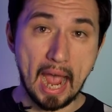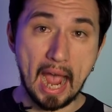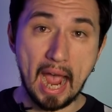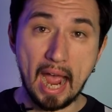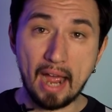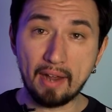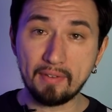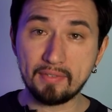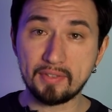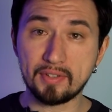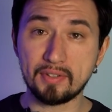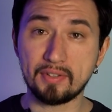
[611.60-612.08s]

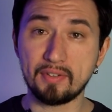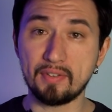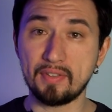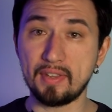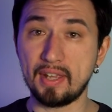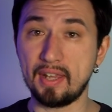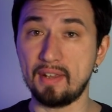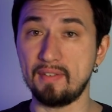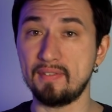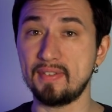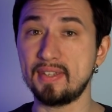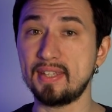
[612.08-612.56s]
after
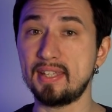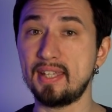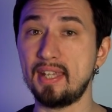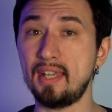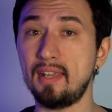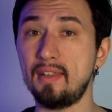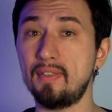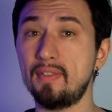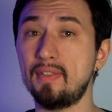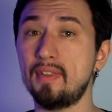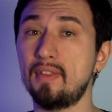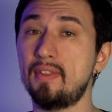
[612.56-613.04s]
they've
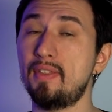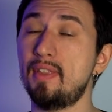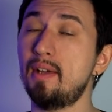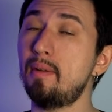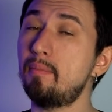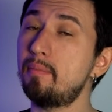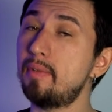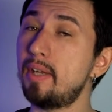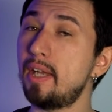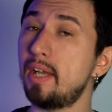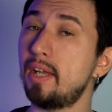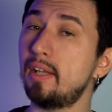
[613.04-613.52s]
seen the
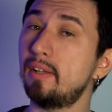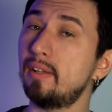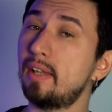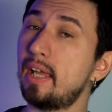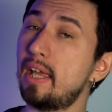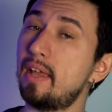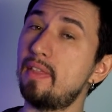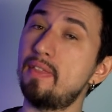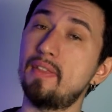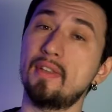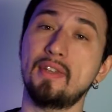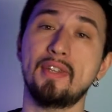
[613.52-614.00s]
thumbnail
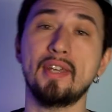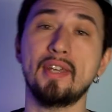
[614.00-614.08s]
and the